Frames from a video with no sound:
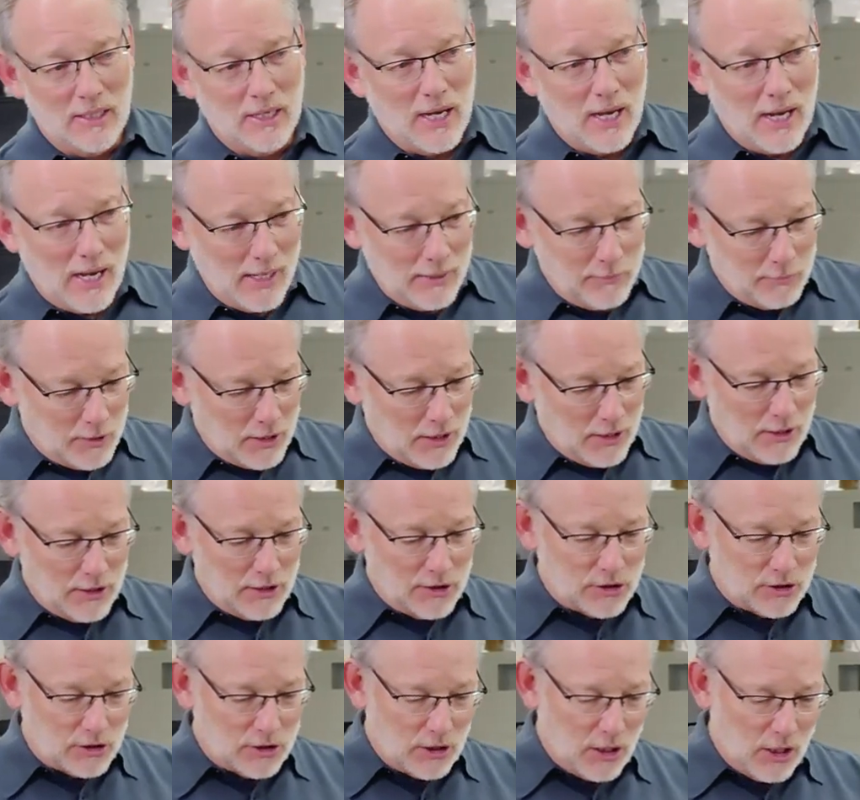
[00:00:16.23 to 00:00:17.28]
I'm gonna
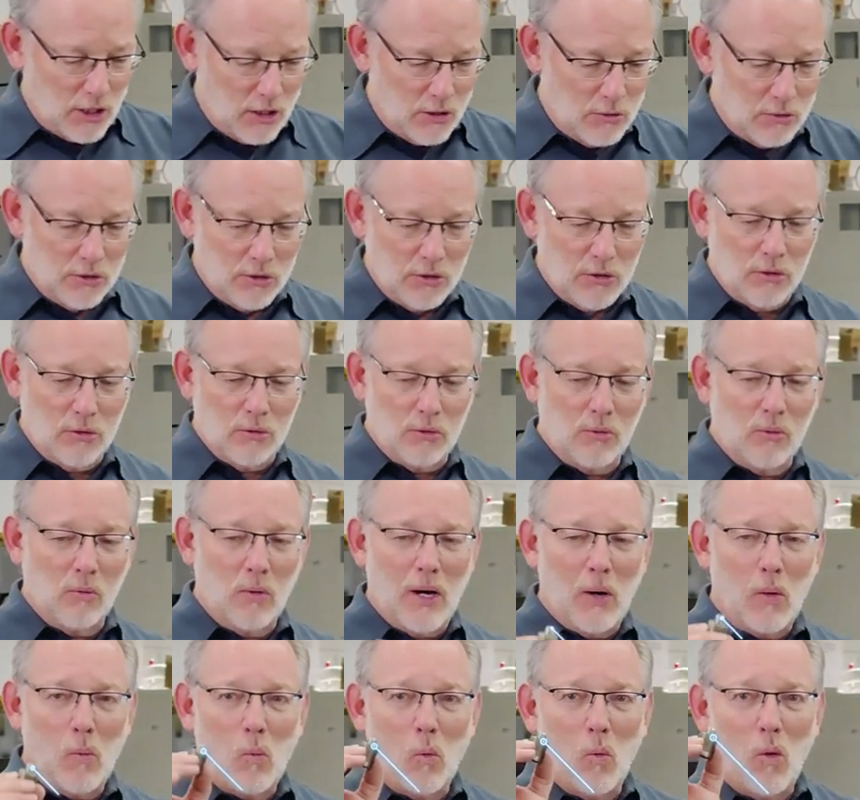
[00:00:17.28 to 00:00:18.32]
show you
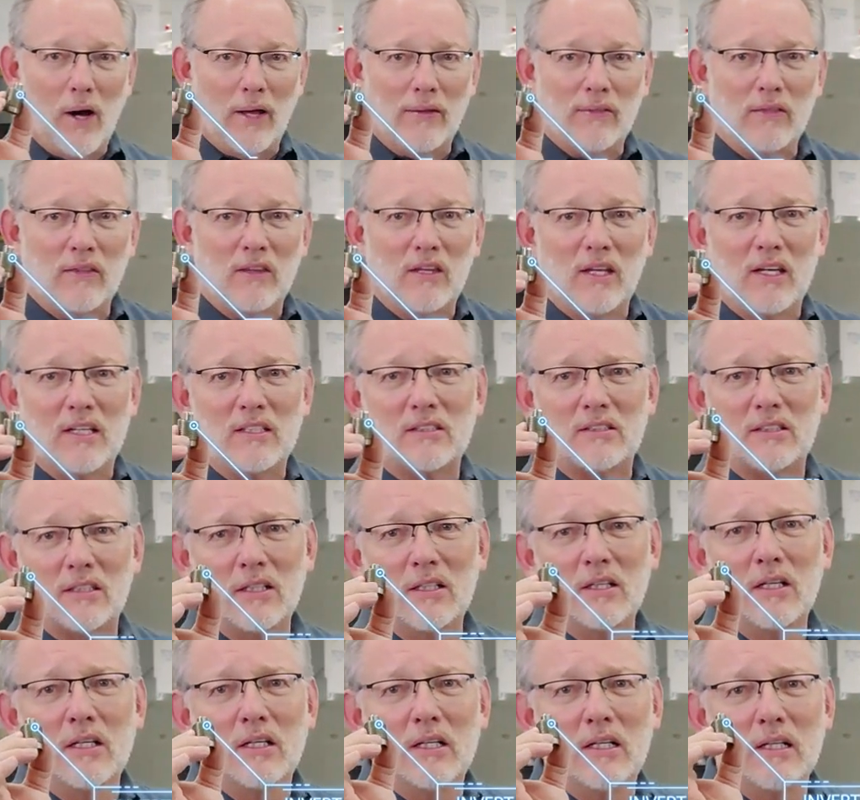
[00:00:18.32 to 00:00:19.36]
what this
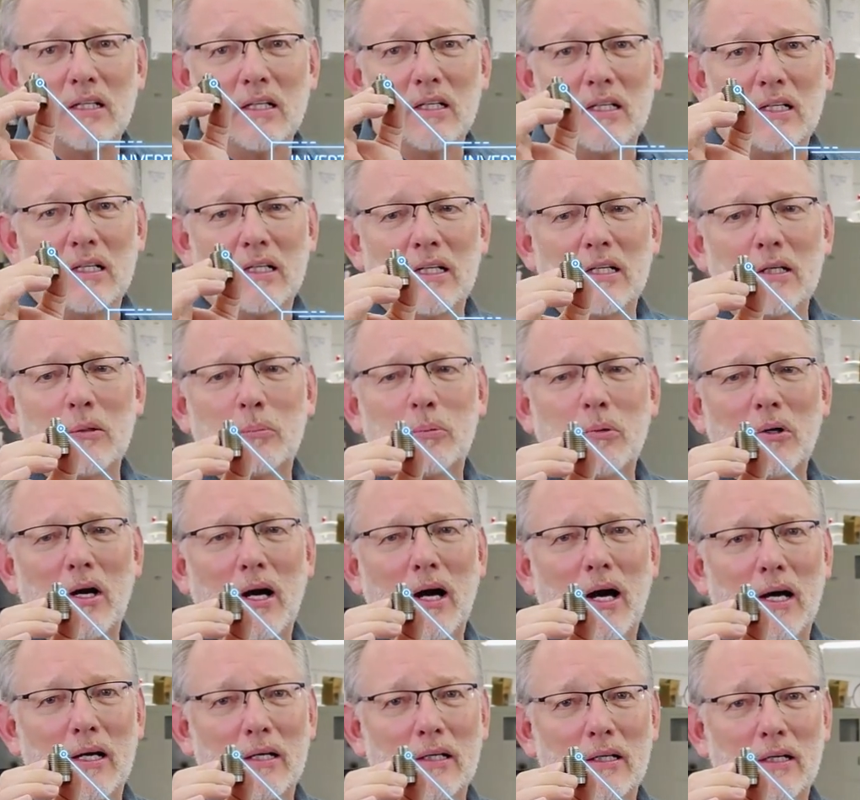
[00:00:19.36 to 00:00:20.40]
little
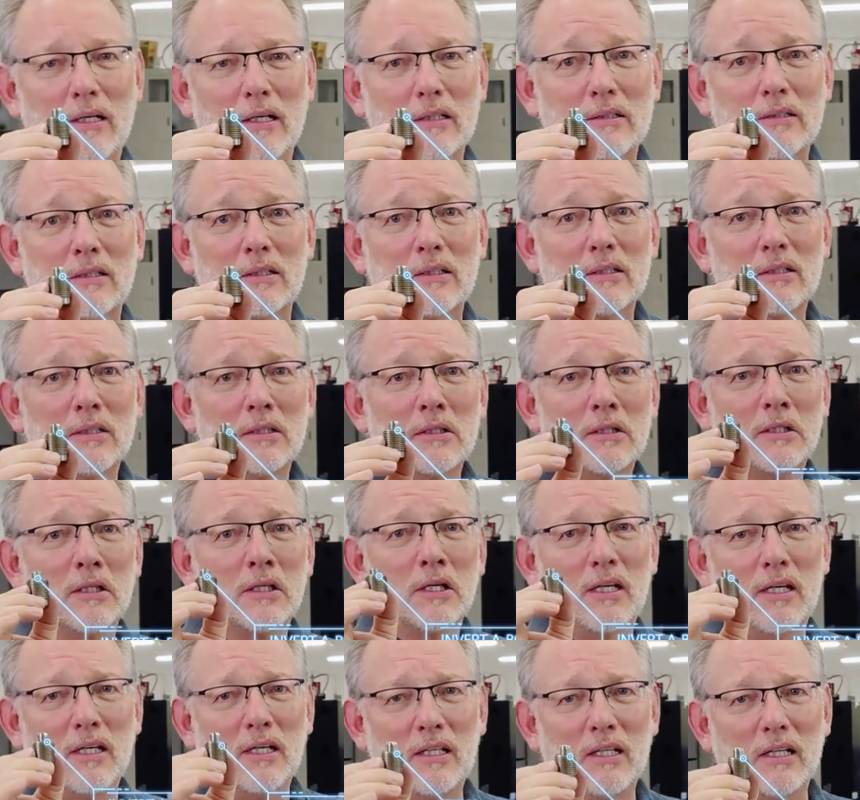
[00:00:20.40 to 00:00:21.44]
product
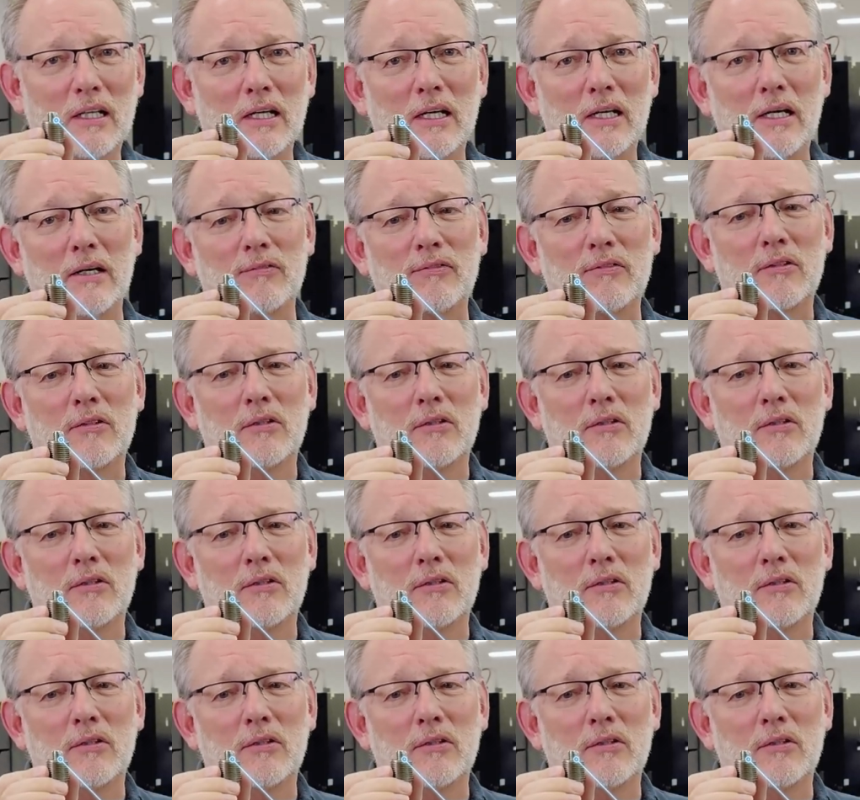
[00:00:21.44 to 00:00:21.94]
can lift.